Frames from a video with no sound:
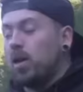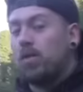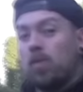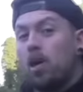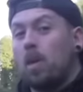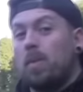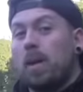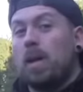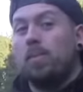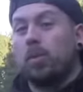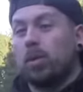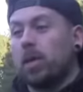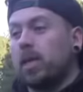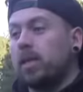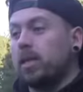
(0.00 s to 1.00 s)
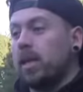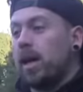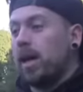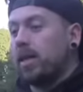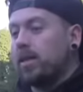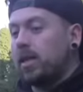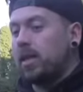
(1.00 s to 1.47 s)
you've got people these
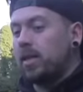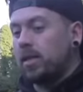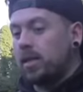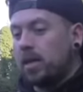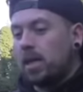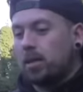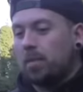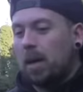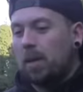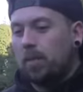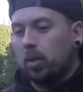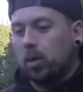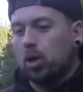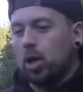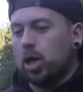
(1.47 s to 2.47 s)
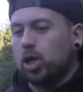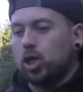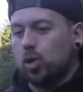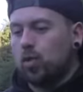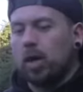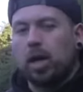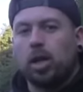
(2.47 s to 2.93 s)
days these these people that are
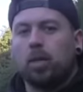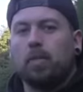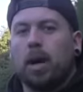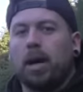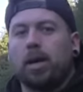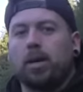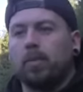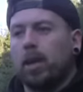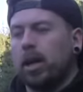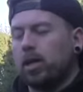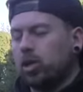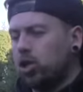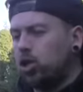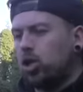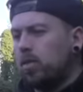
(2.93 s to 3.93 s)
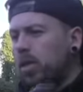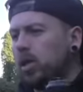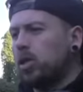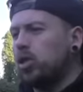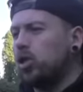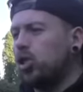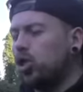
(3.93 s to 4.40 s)
triggered by by stupid
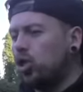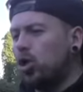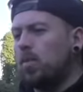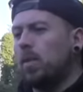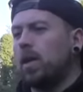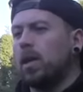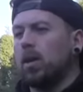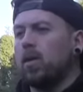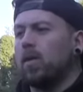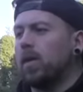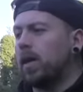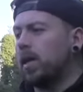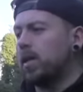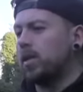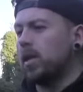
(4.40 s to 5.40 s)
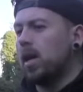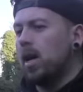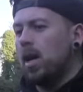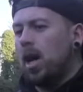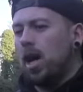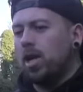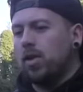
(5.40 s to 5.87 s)
stupid little things
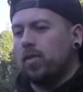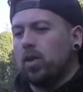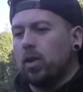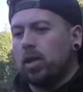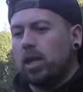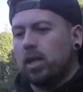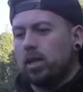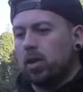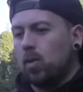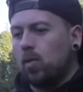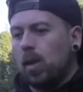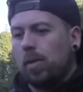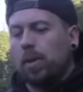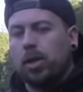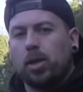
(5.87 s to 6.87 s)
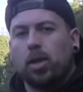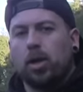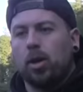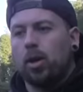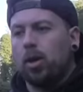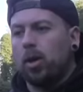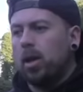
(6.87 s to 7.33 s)
and you've got these women
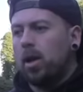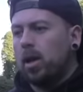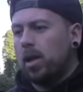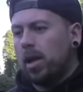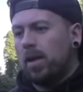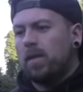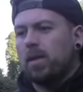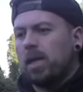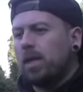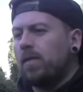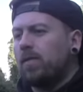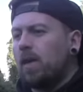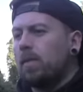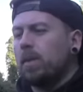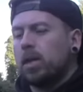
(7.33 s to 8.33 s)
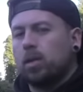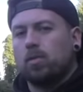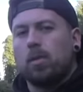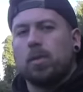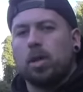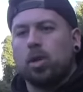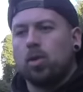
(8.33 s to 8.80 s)
that are like these feminist
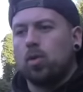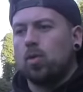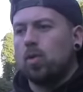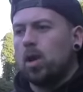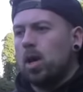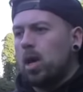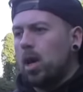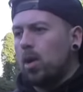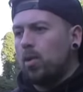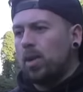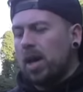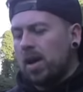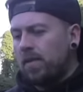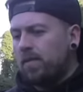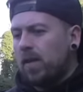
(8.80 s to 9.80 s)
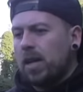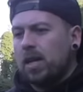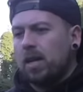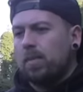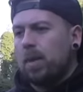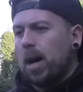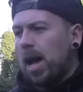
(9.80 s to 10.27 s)
women who, who get
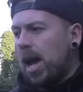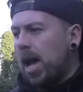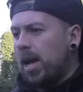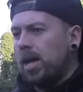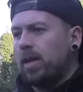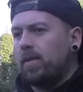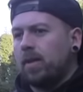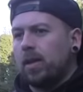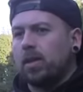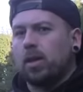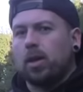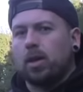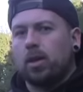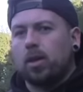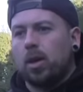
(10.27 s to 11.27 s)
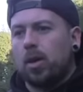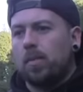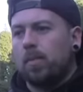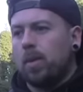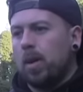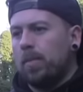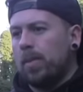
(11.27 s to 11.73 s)
offended by anything that,
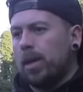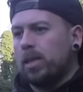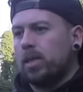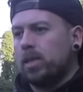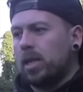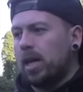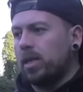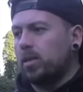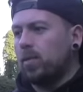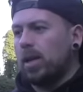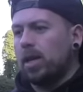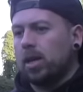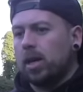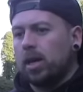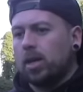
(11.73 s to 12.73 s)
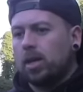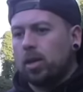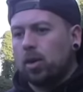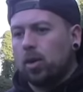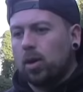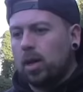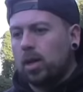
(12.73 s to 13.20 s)
that a man says when you
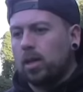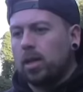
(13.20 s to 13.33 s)
know